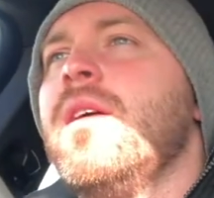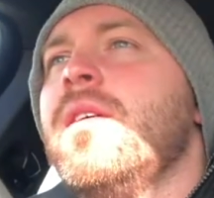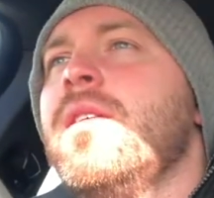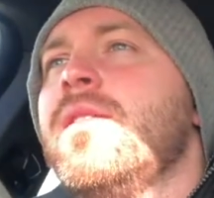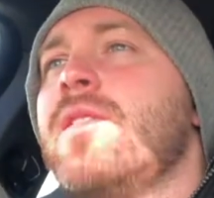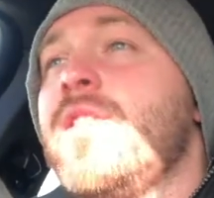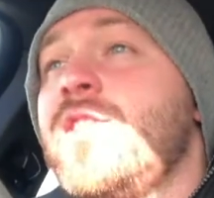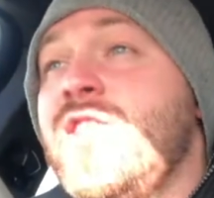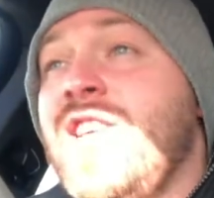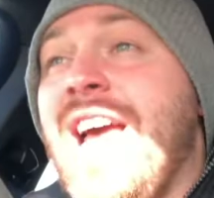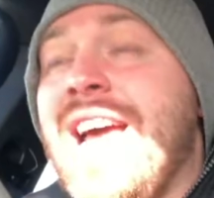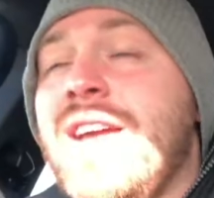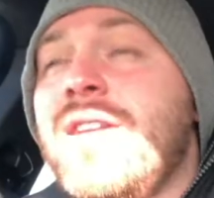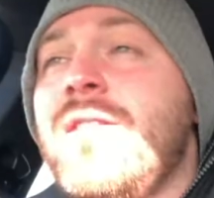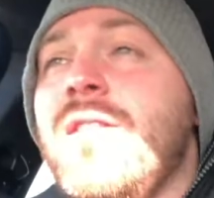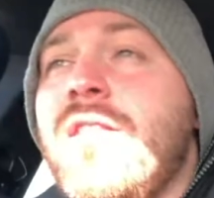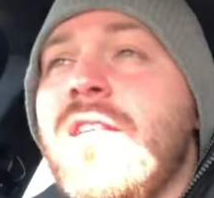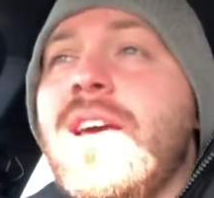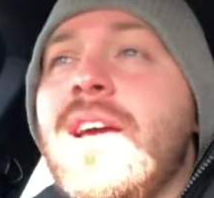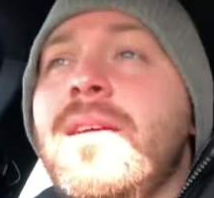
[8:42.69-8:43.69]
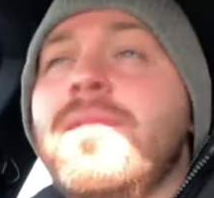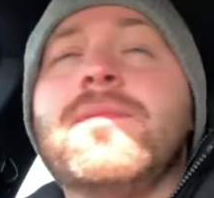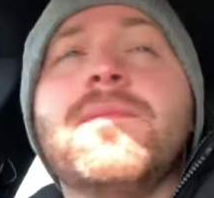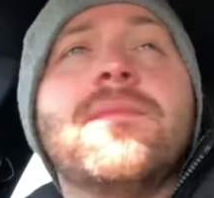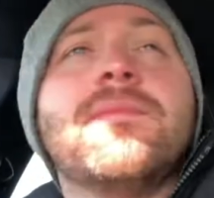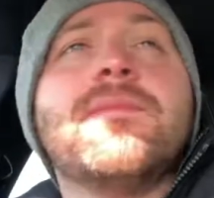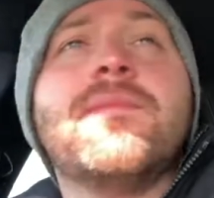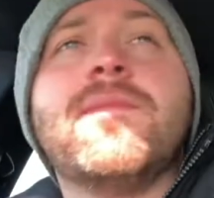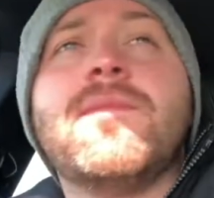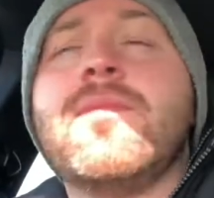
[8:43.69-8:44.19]
The second thing
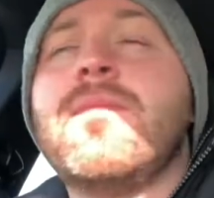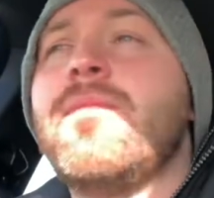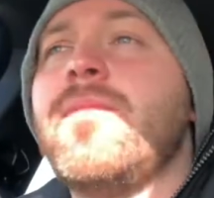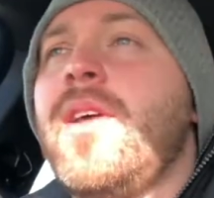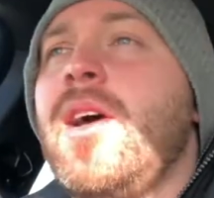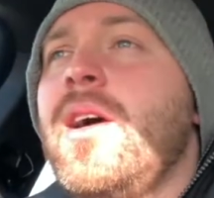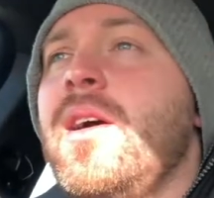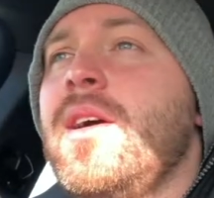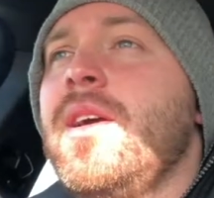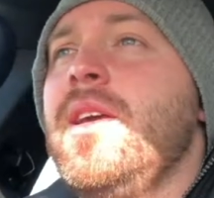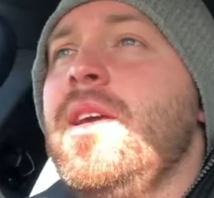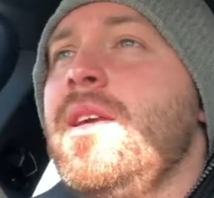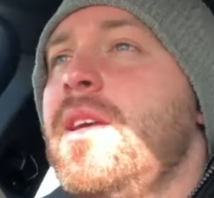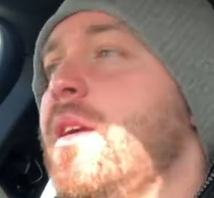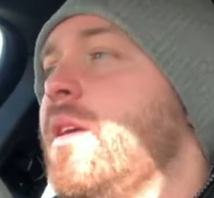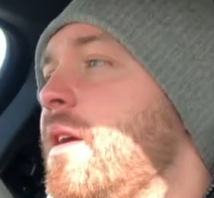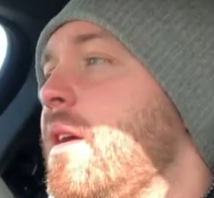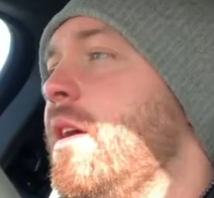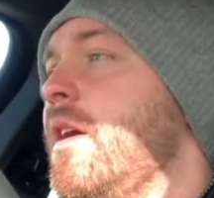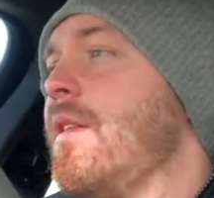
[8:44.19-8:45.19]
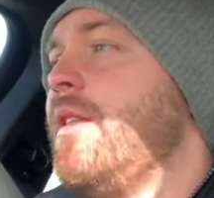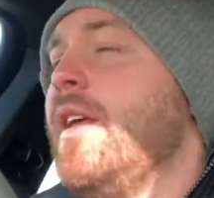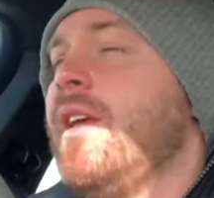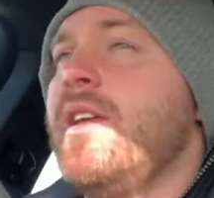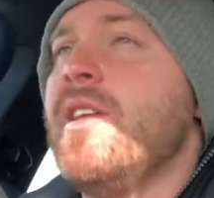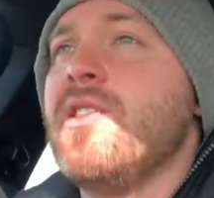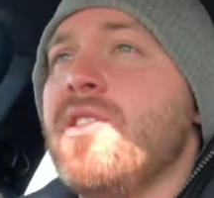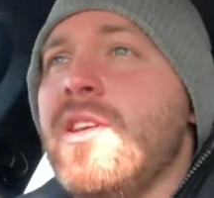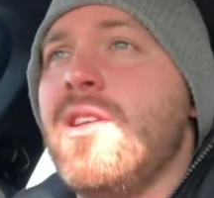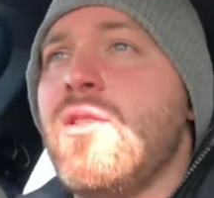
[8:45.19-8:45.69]
that I think
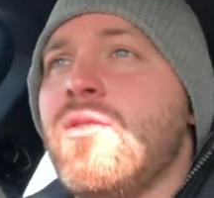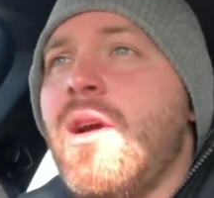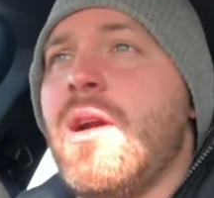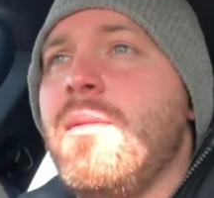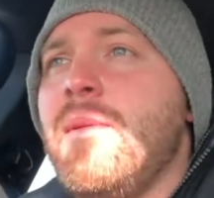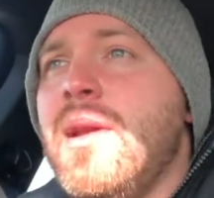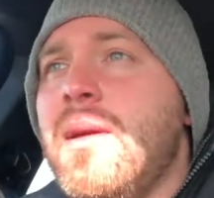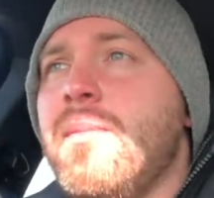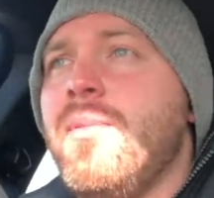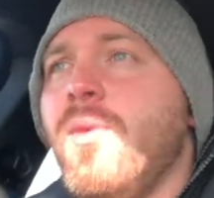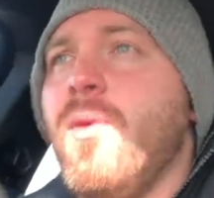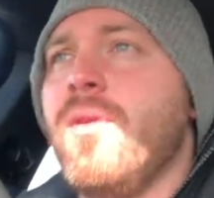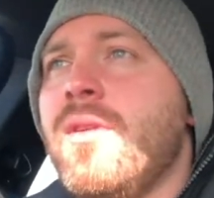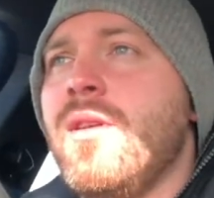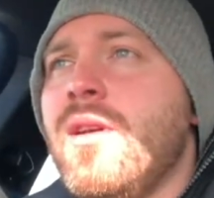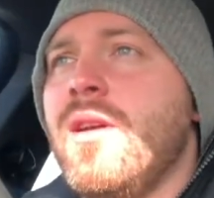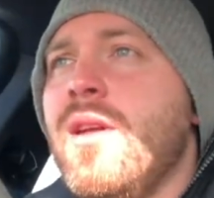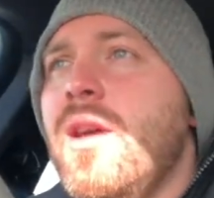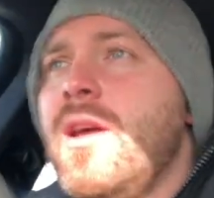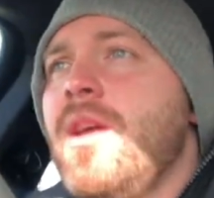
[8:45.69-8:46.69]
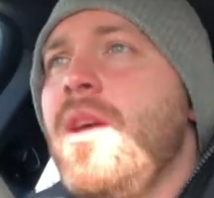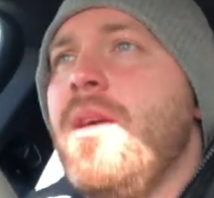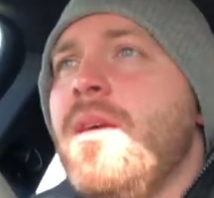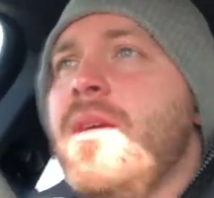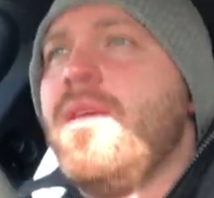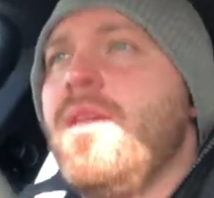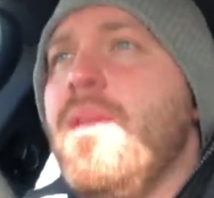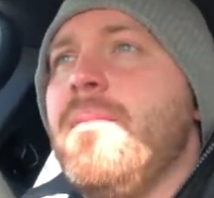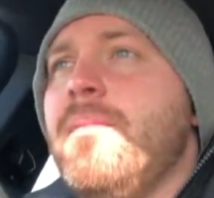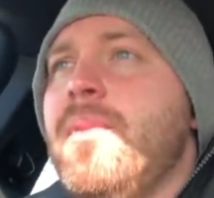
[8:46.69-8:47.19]
is incredibly important,
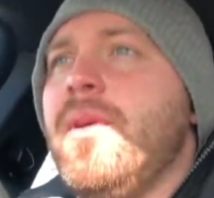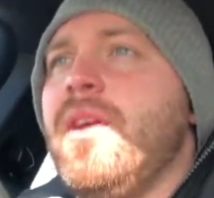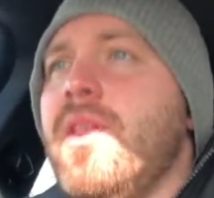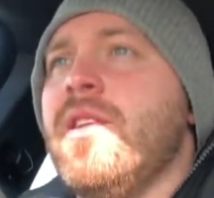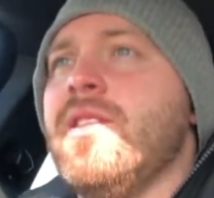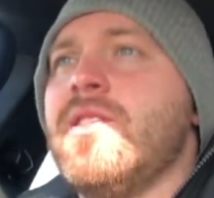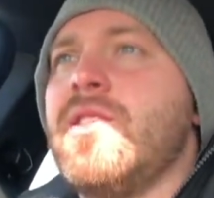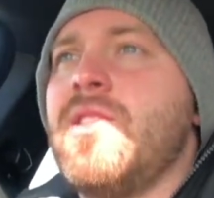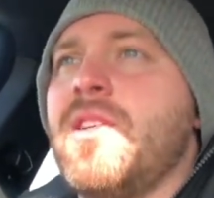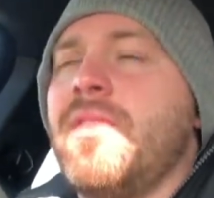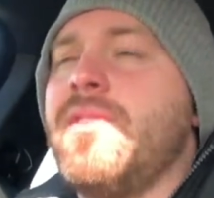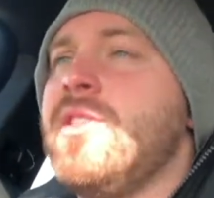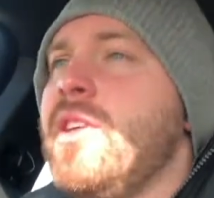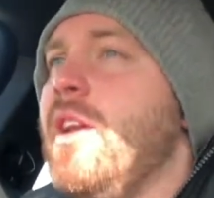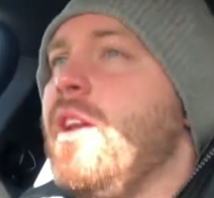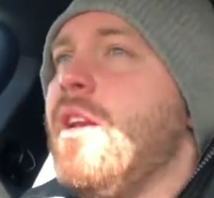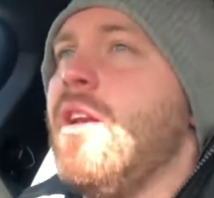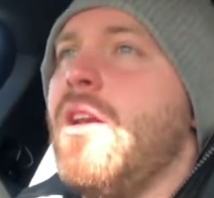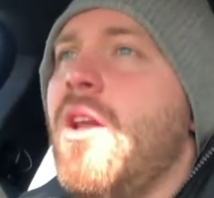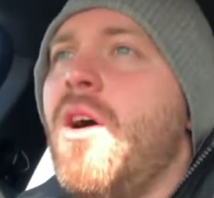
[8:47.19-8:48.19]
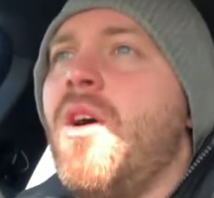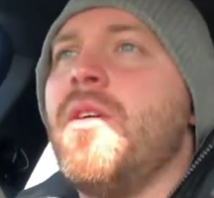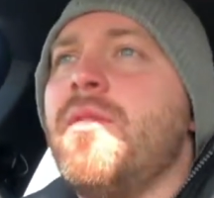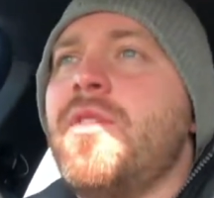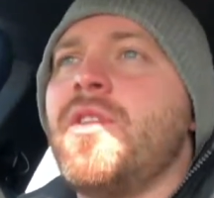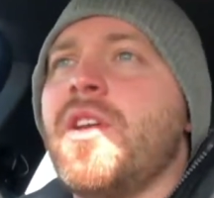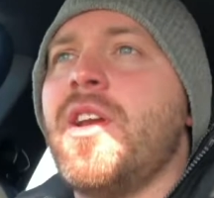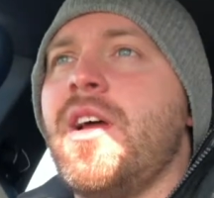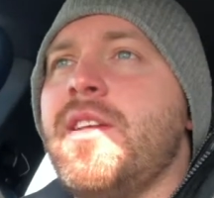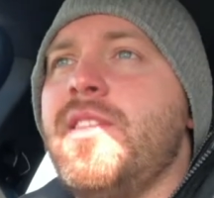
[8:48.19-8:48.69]
because I've seen a lot of
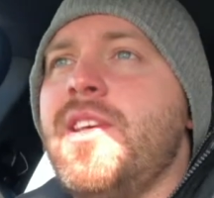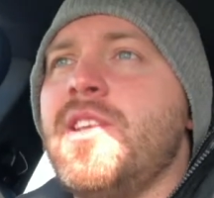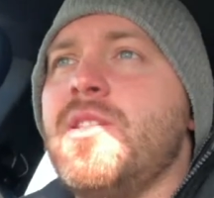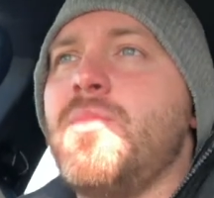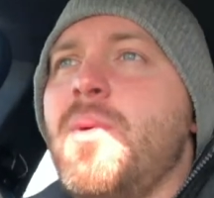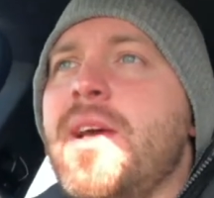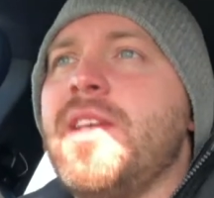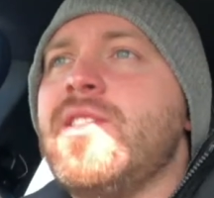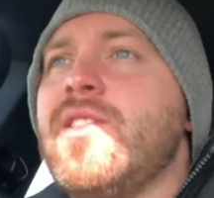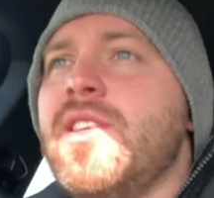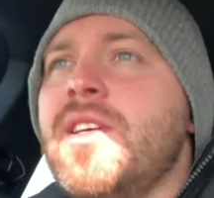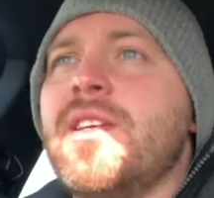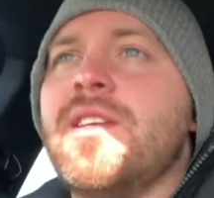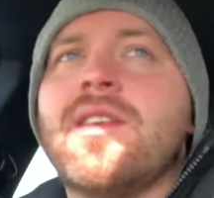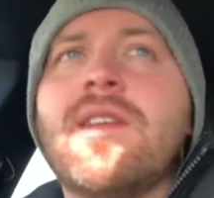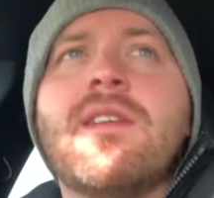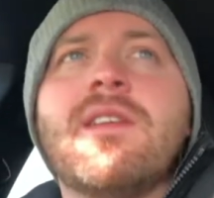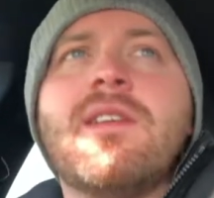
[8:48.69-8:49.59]
good ideas wasted